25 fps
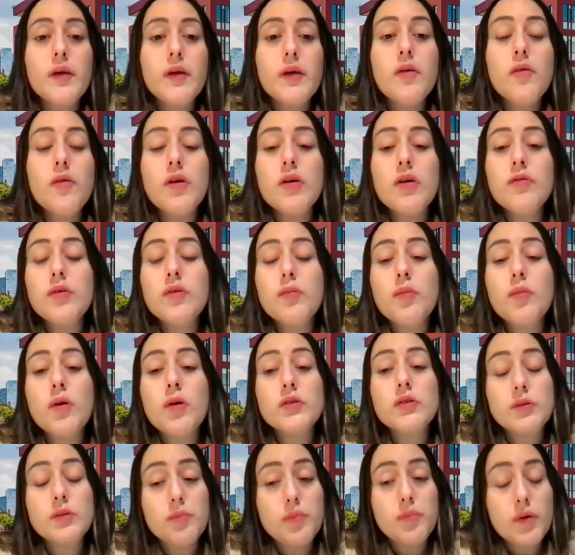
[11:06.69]
One of the
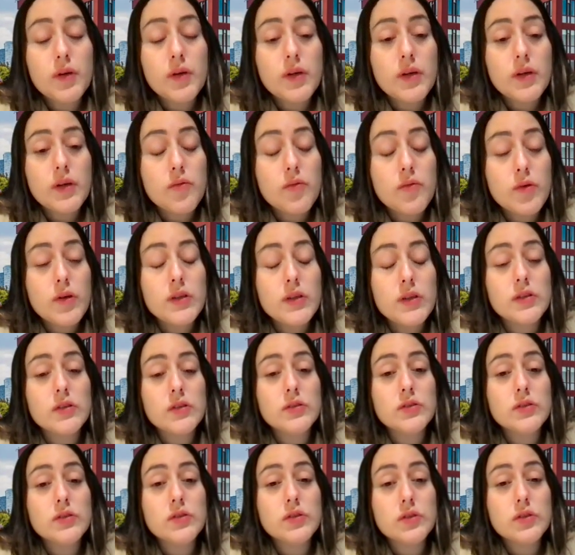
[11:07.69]
most important
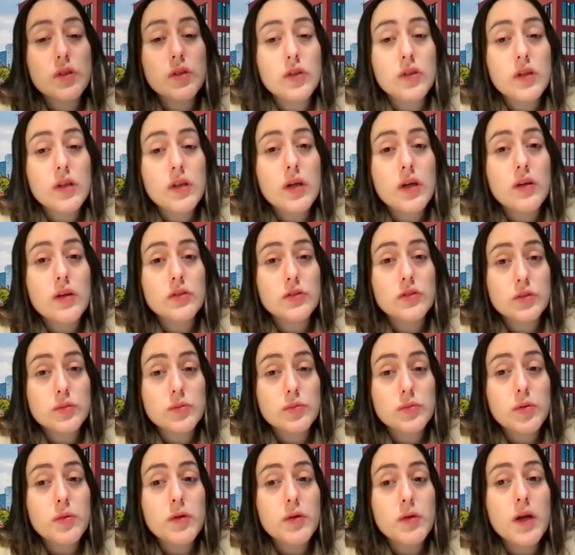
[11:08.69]
reasons to study the
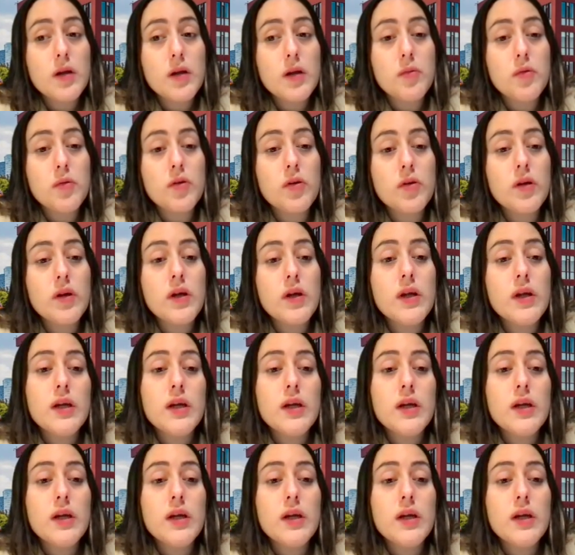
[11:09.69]
consumer behavior